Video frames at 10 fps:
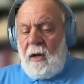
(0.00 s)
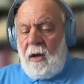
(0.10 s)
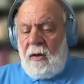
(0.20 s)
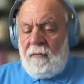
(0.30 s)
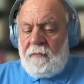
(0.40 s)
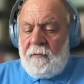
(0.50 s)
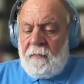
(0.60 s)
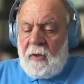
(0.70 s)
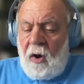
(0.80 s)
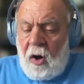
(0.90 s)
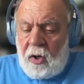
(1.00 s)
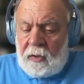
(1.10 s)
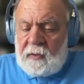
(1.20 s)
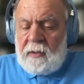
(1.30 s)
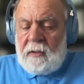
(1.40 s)
of
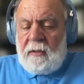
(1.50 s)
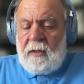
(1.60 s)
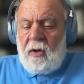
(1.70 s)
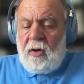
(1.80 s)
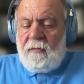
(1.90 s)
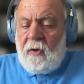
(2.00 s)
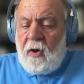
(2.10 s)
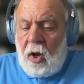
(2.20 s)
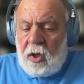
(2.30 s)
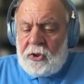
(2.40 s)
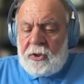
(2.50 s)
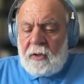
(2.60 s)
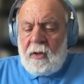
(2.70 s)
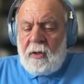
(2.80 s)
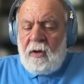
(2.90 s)
art, of
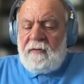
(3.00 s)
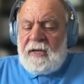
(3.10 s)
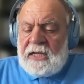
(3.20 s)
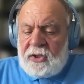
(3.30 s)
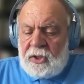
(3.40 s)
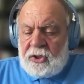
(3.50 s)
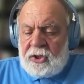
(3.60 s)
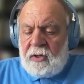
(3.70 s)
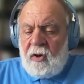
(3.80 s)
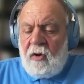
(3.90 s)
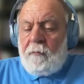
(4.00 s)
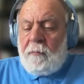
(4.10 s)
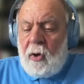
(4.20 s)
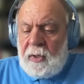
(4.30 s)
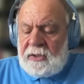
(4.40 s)
culture, of literature,
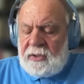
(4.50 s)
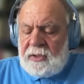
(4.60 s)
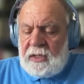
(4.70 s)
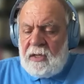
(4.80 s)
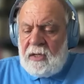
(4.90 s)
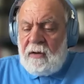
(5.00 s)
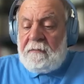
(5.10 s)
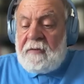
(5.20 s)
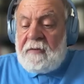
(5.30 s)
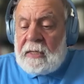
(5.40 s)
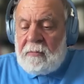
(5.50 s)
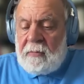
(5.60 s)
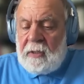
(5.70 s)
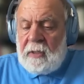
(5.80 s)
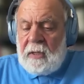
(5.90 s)
of poetry, of
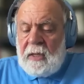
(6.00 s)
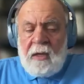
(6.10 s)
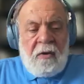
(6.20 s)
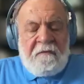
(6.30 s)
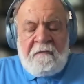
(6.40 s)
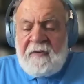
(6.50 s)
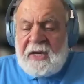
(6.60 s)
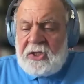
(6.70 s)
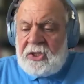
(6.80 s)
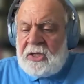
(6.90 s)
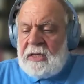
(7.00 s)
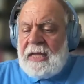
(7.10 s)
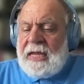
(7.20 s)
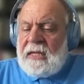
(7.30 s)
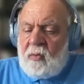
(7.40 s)
film, of fiction,
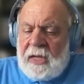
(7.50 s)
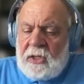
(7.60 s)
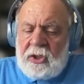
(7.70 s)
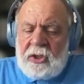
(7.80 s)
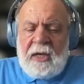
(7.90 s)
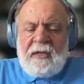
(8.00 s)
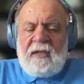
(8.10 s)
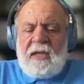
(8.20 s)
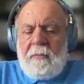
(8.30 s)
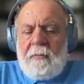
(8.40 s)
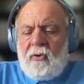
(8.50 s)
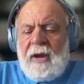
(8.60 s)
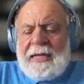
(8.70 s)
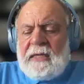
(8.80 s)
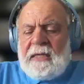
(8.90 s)
in which
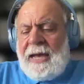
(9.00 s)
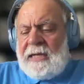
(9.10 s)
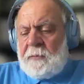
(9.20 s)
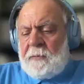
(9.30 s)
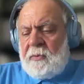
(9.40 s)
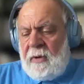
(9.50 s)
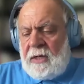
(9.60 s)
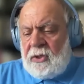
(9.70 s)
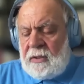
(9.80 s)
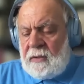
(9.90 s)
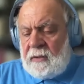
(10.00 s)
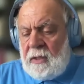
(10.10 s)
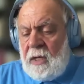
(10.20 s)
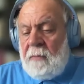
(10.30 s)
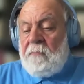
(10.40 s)
democratic
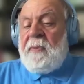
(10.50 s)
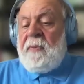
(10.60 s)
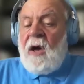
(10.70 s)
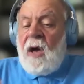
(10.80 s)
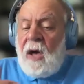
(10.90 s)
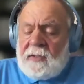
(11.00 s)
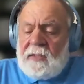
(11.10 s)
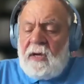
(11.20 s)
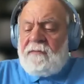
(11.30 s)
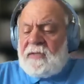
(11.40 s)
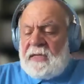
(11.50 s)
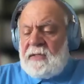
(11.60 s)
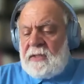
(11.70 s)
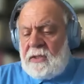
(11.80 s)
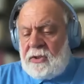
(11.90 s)
aspirations, because of
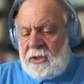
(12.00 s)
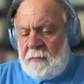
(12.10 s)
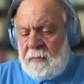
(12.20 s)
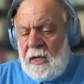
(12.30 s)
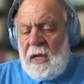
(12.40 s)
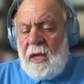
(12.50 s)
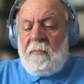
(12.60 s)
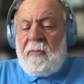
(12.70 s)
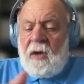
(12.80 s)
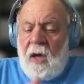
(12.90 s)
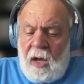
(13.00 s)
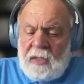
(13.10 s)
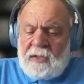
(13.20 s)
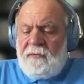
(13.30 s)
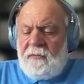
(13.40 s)
censorship,
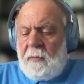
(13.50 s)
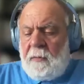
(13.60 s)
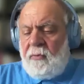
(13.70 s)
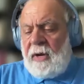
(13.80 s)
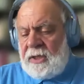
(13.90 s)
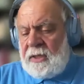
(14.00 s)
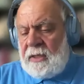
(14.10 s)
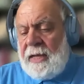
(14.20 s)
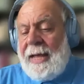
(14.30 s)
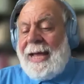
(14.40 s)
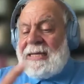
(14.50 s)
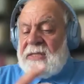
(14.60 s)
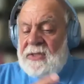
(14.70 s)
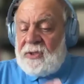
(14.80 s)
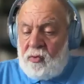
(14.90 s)
because of repression,
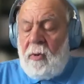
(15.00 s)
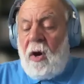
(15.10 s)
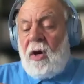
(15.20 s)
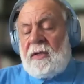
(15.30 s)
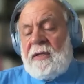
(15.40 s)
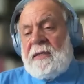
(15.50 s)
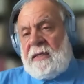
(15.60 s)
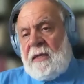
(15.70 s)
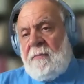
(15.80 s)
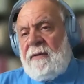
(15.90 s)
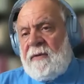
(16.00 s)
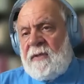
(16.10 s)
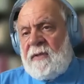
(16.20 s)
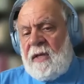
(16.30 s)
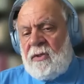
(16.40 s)
assume artistic
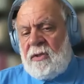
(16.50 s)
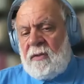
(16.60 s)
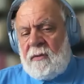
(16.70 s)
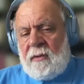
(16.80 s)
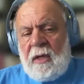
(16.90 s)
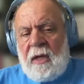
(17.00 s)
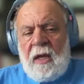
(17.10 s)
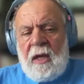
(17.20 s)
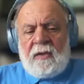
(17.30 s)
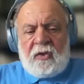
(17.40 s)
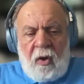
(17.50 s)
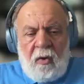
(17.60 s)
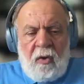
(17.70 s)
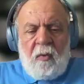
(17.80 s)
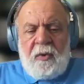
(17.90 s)
manifestations.
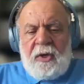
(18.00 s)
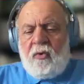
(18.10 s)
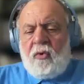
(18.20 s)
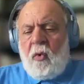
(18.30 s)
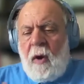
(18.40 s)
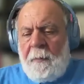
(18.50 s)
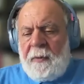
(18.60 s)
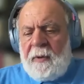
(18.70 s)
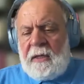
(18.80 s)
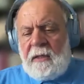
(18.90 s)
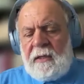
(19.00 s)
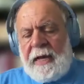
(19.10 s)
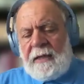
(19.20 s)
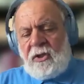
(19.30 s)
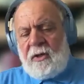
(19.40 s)
So we grew up in
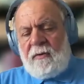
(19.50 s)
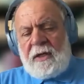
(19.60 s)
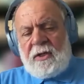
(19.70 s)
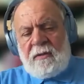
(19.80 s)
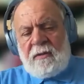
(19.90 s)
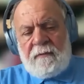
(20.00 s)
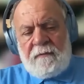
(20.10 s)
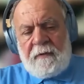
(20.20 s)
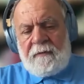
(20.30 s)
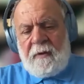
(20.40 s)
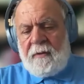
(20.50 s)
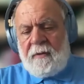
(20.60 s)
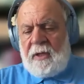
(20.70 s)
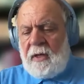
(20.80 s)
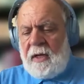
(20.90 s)
that generation,
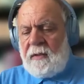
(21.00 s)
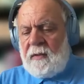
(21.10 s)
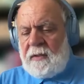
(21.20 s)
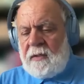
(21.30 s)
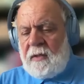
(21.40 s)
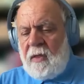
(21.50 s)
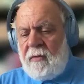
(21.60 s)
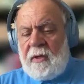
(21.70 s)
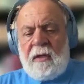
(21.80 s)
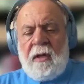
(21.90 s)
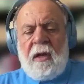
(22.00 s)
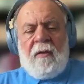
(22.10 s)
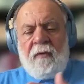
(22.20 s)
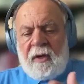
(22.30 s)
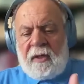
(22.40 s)
1963.
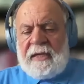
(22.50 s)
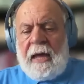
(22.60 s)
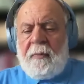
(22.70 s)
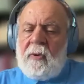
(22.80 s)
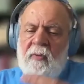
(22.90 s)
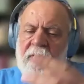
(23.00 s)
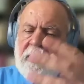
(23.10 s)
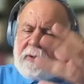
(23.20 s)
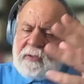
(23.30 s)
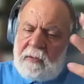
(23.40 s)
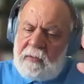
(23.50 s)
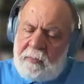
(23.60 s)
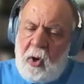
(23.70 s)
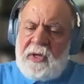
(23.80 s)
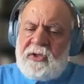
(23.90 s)
For example, we'll say
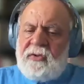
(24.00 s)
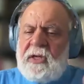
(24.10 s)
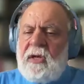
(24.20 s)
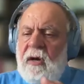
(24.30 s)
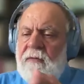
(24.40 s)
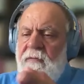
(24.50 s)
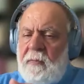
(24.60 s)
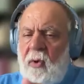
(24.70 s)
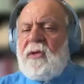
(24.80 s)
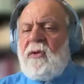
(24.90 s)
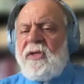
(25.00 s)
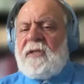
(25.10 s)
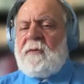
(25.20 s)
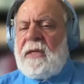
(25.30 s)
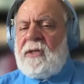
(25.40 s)
the poetry of the poet you
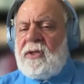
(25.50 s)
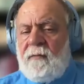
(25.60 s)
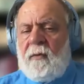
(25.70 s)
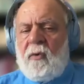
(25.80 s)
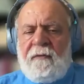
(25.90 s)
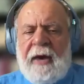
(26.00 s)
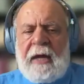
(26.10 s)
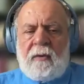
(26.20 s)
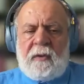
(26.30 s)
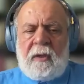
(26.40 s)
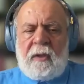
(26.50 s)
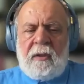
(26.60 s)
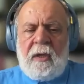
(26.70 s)
just mentioned, Farrokh.